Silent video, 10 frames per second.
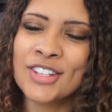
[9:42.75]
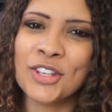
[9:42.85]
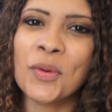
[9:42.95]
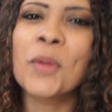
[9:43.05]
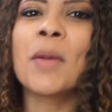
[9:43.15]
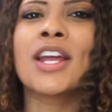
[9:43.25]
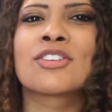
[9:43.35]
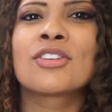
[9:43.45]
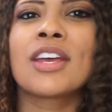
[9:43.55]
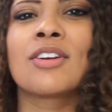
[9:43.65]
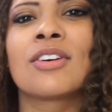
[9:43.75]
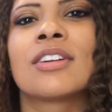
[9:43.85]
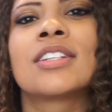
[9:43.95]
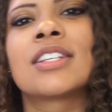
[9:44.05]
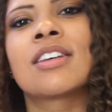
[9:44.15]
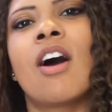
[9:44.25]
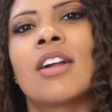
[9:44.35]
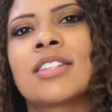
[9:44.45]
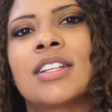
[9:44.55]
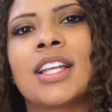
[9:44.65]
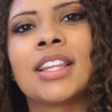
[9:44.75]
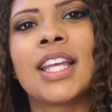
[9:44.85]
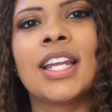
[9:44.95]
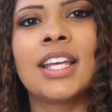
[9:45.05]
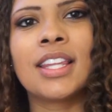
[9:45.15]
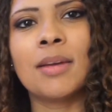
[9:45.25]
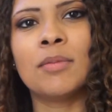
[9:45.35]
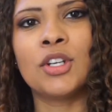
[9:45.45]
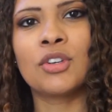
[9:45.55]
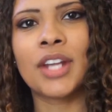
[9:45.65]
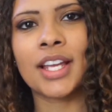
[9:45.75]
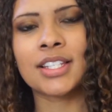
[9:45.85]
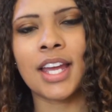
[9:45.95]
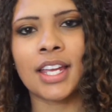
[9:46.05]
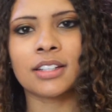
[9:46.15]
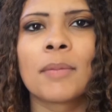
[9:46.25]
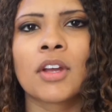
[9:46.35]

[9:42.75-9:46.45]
So you want to make sure that you're just constantly leading them to your next hand.